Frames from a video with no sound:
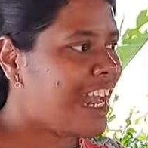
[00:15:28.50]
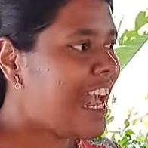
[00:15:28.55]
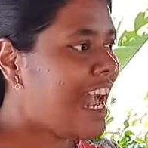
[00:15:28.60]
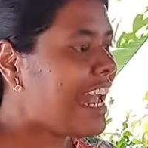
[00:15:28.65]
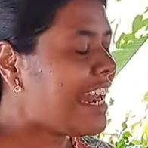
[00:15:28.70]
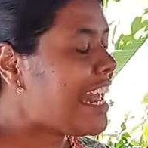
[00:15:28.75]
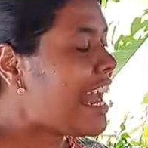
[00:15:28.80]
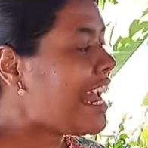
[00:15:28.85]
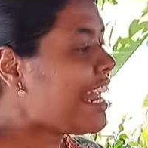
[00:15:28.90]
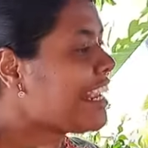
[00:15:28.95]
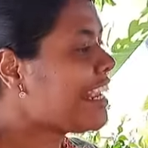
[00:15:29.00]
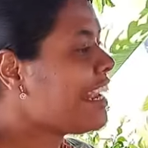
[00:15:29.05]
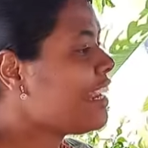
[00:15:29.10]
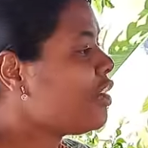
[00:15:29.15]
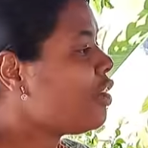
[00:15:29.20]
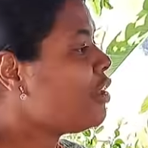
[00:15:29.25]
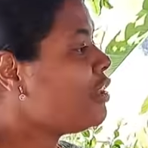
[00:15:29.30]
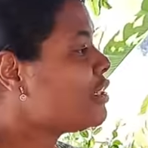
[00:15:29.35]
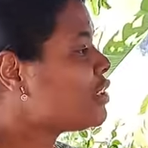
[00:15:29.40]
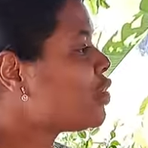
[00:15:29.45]
And I
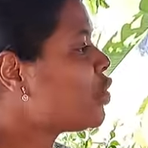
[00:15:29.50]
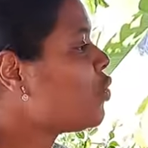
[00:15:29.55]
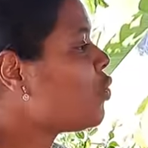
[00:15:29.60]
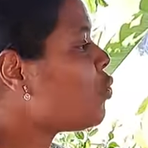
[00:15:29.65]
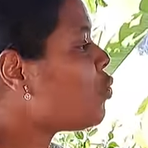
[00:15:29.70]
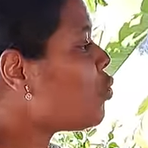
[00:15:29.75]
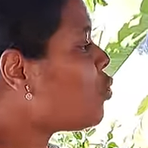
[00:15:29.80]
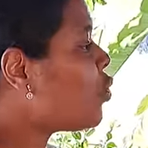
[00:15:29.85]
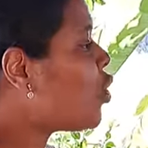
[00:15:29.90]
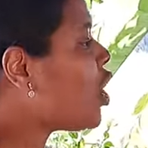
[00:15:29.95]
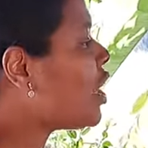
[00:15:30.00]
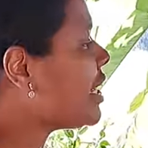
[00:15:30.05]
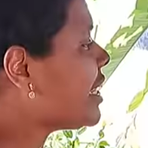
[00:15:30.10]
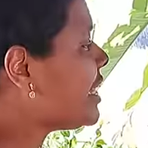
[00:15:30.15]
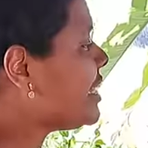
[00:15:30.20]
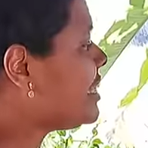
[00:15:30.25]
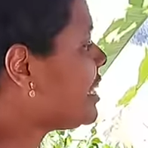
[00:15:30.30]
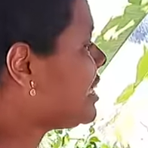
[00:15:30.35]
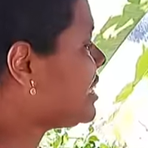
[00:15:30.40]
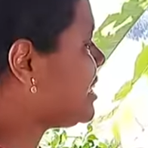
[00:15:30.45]
can also walk
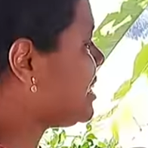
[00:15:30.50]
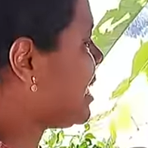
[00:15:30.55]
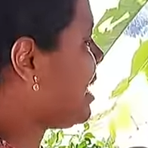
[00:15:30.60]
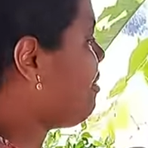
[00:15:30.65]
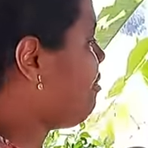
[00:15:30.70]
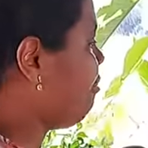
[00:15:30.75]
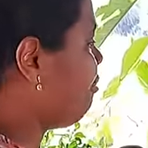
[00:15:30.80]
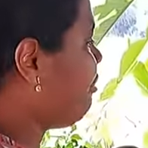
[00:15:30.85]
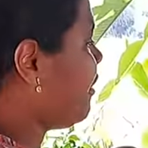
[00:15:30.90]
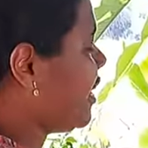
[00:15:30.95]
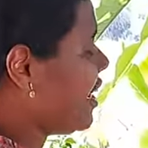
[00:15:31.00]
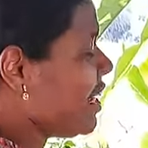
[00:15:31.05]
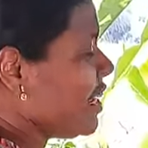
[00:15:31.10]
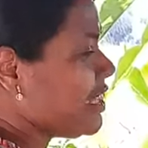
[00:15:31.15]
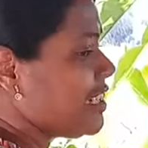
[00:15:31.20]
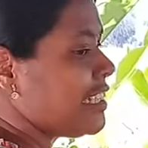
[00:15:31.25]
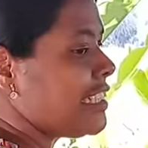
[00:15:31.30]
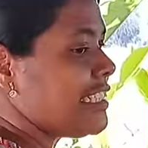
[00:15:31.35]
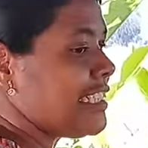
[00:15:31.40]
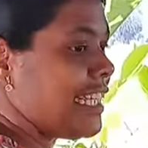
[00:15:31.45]
in that same
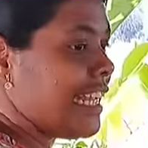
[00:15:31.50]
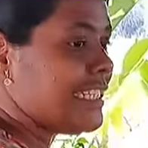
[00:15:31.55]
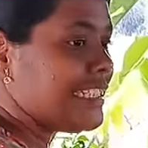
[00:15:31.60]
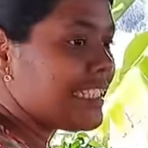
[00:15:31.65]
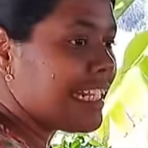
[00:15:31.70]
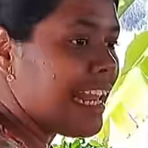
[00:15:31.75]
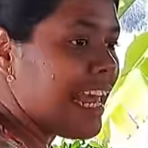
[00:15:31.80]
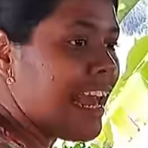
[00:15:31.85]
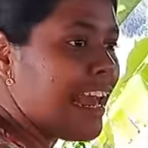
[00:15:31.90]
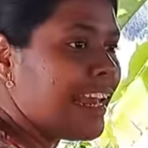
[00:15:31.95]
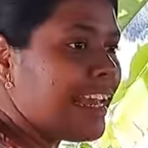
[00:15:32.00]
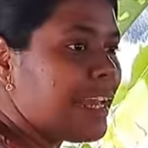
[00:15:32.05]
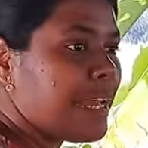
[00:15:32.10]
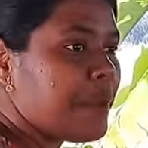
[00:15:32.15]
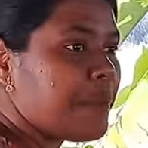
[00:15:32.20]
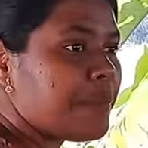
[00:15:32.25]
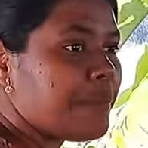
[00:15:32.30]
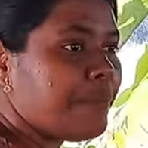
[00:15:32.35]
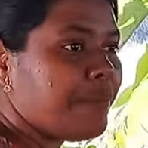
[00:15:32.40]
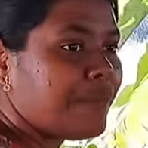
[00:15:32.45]
faith just
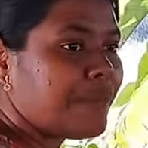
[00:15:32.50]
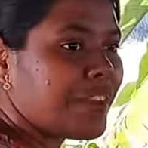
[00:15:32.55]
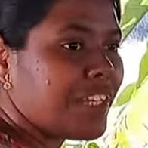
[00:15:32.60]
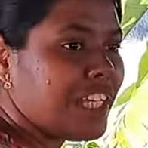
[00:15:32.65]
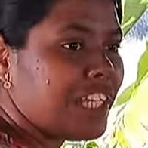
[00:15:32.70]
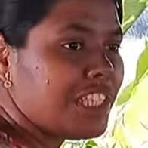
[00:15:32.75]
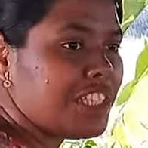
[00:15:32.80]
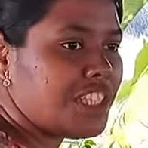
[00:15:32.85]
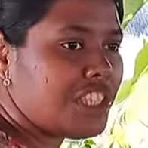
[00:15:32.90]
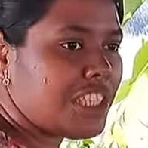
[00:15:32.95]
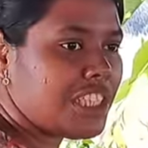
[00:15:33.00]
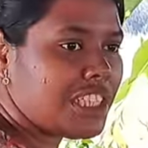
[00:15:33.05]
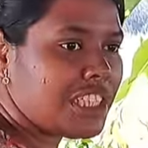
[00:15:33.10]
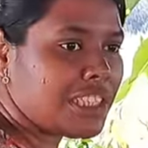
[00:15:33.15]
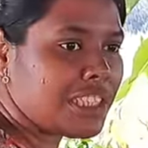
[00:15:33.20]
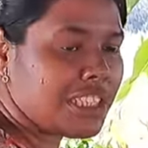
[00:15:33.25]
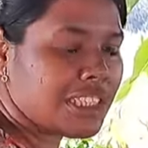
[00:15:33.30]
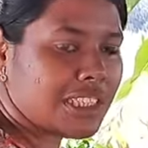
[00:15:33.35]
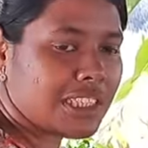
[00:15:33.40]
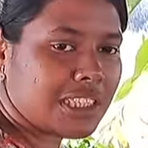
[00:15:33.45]
like
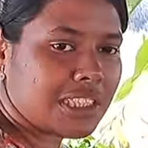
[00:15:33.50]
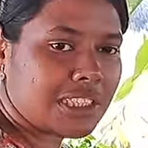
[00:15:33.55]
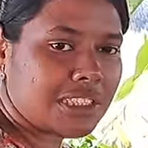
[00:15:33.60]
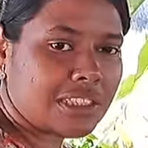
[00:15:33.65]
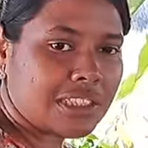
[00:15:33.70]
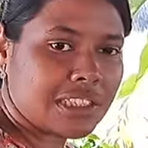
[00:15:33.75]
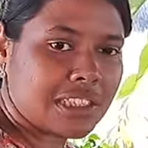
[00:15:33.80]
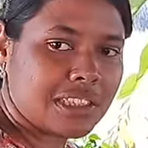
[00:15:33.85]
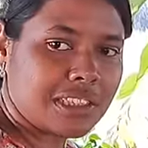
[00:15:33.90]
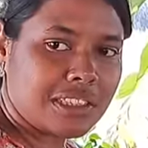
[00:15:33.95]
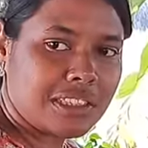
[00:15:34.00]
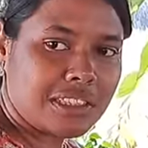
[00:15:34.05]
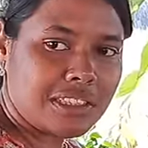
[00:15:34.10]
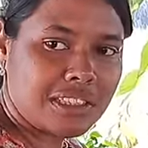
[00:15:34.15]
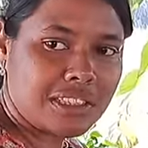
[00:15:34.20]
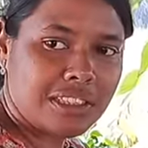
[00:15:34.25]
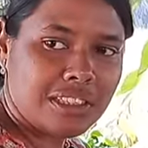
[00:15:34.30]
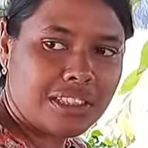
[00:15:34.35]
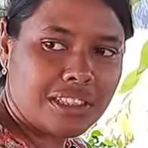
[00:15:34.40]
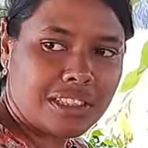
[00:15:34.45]
Jesus.
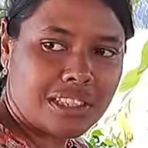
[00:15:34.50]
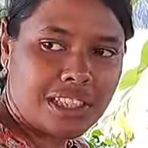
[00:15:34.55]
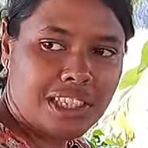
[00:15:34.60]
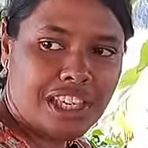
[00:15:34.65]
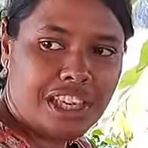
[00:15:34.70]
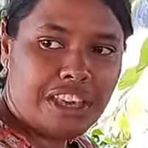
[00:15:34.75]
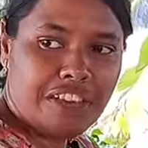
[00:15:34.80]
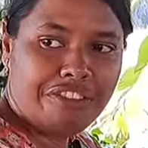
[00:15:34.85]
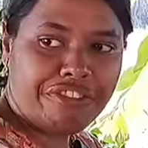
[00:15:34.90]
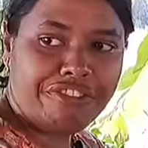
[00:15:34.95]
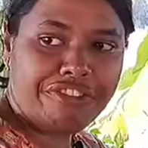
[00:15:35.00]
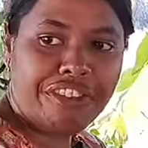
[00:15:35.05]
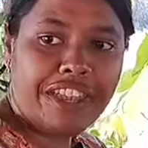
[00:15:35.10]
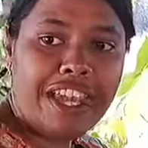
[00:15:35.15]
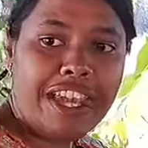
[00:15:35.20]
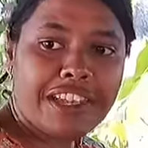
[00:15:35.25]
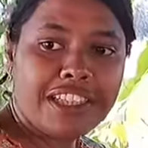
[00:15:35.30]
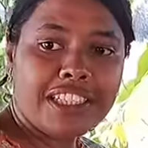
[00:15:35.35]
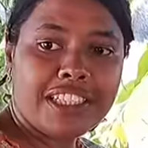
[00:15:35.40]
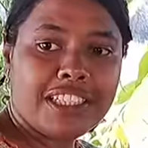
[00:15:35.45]

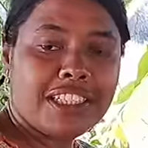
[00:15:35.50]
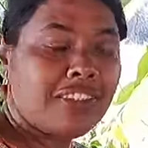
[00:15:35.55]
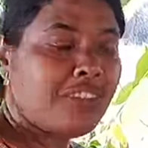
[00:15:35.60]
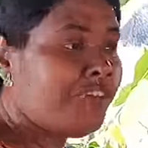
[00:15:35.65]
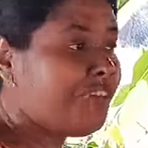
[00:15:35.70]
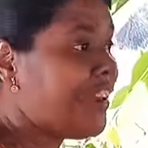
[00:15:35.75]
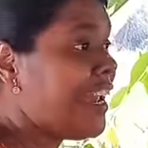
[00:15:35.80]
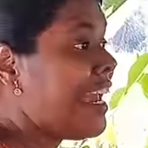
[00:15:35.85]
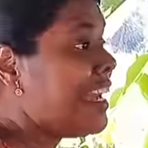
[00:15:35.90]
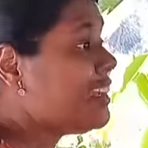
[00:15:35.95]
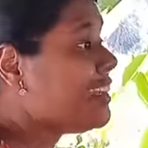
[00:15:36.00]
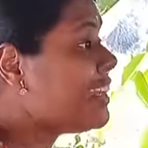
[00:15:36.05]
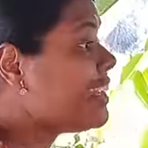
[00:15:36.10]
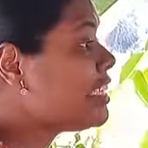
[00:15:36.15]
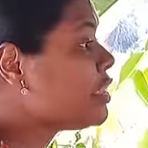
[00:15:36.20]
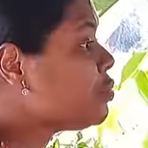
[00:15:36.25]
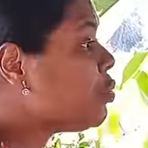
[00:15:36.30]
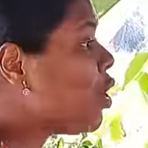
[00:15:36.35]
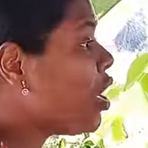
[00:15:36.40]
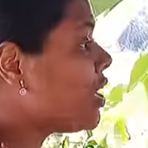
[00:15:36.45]
Faith, faith
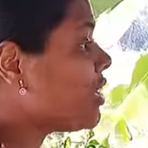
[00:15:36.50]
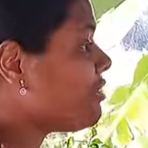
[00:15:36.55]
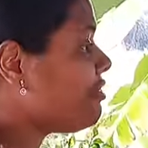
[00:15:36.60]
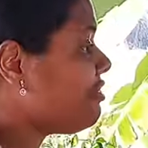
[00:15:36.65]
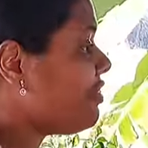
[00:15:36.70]
is what?